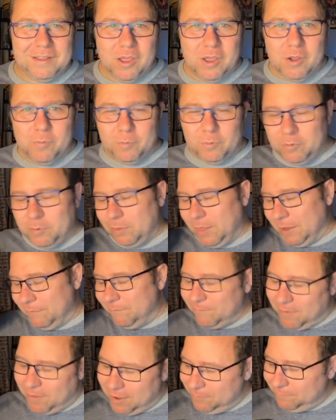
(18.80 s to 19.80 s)
We're doing like
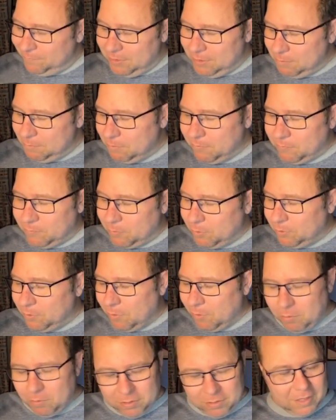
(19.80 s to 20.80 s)
five tips for
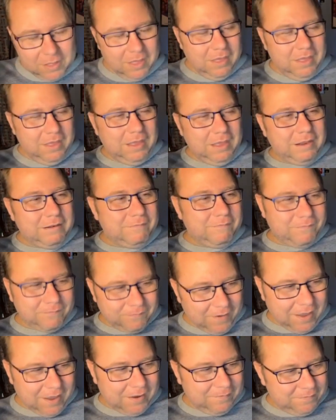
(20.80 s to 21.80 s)
adults and
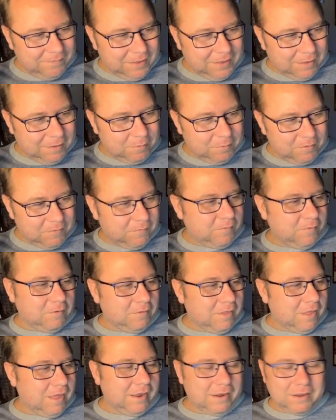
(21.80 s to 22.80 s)
five tips for
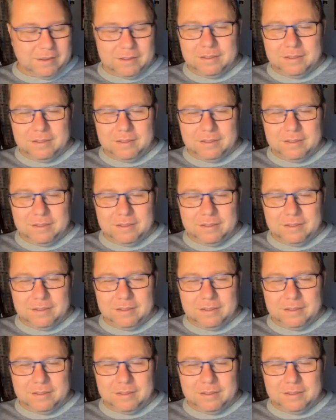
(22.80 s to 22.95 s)
like,